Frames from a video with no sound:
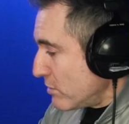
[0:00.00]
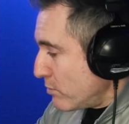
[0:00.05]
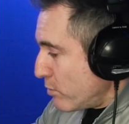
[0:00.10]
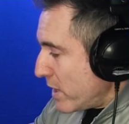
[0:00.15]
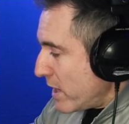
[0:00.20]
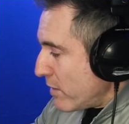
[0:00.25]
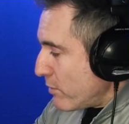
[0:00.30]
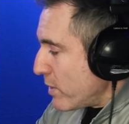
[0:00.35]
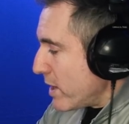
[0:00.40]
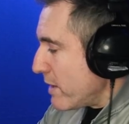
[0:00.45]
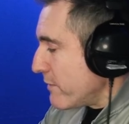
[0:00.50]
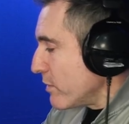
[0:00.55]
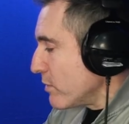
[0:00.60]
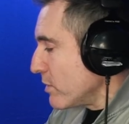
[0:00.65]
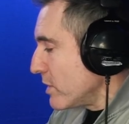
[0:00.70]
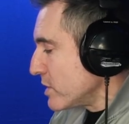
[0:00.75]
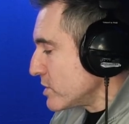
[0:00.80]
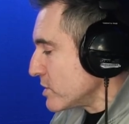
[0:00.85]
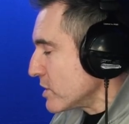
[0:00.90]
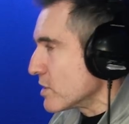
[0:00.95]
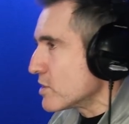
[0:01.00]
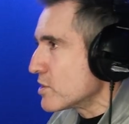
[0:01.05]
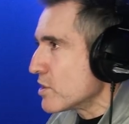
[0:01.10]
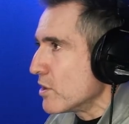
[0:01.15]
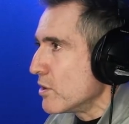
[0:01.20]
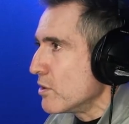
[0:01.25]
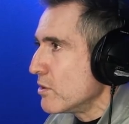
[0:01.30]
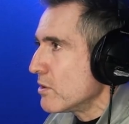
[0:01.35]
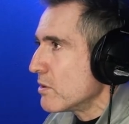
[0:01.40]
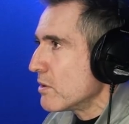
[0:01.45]
when it, whatever you're listening
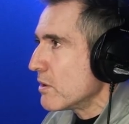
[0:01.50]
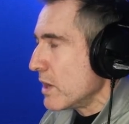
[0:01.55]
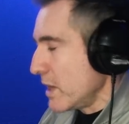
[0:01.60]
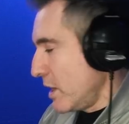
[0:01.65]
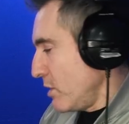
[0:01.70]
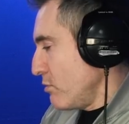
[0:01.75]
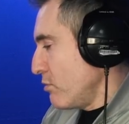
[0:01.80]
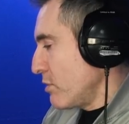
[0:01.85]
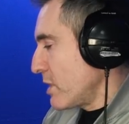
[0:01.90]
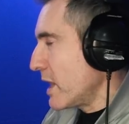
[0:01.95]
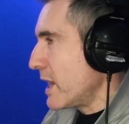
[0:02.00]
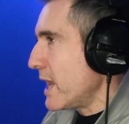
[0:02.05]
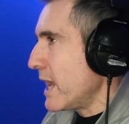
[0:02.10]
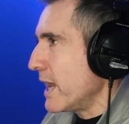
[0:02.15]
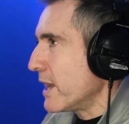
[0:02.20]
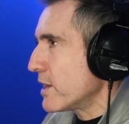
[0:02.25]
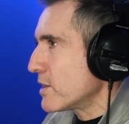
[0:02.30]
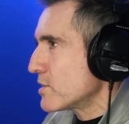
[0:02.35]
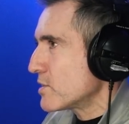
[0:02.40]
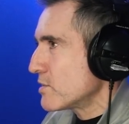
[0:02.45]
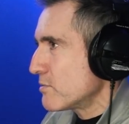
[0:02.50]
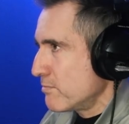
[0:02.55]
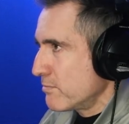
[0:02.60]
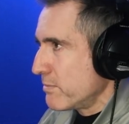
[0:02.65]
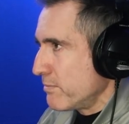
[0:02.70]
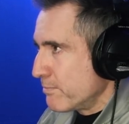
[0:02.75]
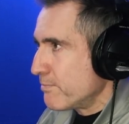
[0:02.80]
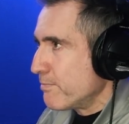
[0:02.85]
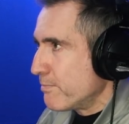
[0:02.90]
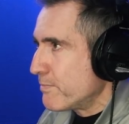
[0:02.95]
to, it all connects
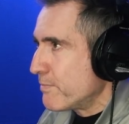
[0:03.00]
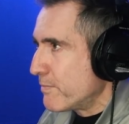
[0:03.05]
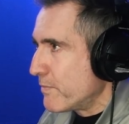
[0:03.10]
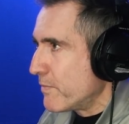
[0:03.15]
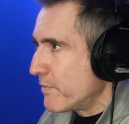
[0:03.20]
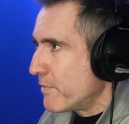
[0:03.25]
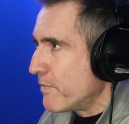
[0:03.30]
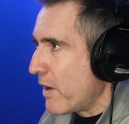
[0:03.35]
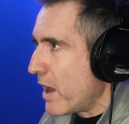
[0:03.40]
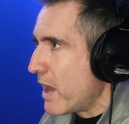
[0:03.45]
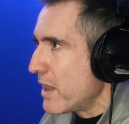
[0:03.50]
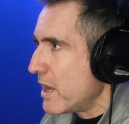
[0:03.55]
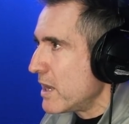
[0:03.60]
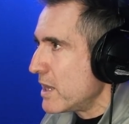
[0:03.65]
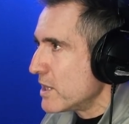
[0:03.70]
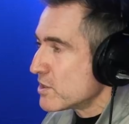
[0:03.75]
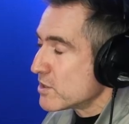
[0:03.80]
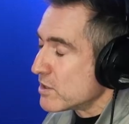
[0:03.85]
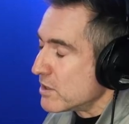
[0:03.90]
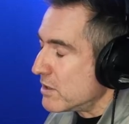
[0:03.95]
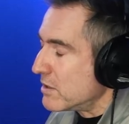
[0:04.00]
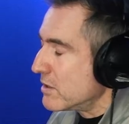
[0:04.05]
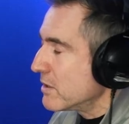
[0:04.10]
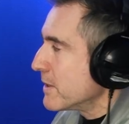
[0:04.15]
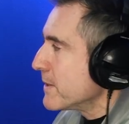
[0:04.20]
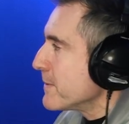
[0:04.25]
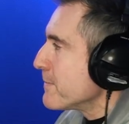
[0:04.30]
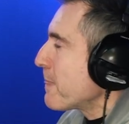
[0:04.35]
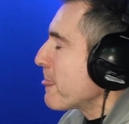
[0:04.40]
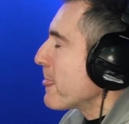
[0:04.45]
via the listener.
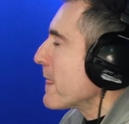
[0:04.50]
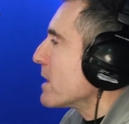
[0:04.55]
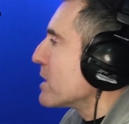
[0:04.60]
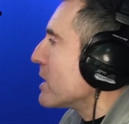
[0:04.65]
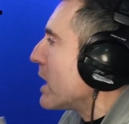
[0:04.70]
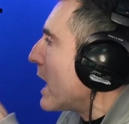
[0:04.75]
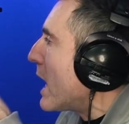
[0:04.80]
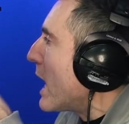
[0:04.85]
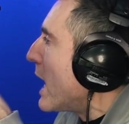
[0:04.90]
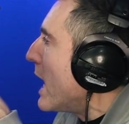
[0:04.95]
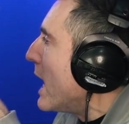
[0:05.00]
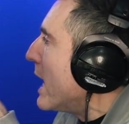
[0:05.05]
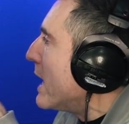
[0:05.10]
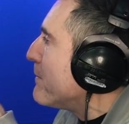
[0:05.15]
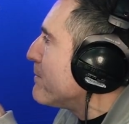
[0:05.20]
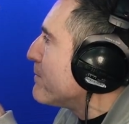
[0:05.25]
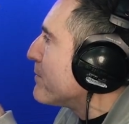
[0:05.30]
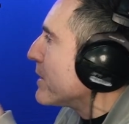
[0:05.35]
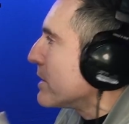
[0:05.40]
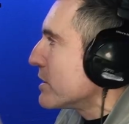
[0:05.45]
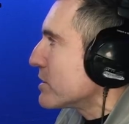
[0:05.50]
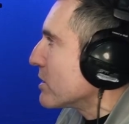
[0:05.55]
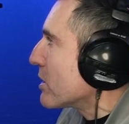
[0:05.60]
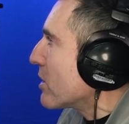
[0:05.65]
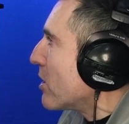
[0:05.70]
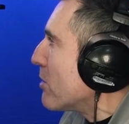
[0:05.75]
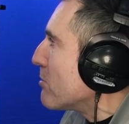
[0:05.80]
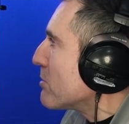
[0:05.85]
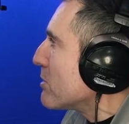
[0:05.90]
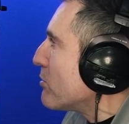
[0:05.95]
And the listener
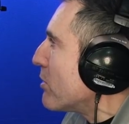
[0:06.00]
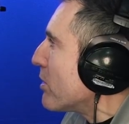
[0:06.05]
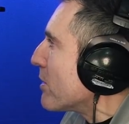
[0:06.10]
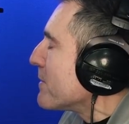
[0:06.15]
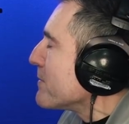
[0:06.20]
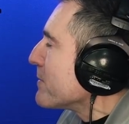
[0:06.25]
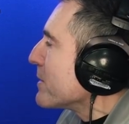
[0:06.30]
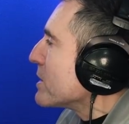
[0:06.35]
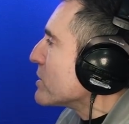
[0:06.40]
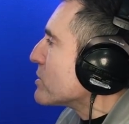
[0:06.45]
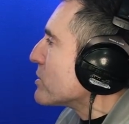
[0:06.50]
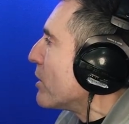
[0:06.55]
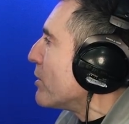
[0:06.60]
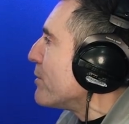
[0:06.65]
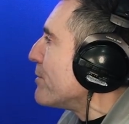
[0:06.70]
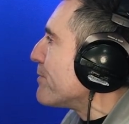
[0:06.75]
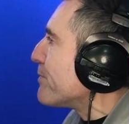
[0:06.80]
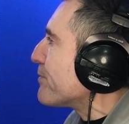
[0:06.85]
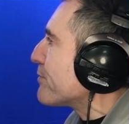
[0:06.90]
can't be wrong. So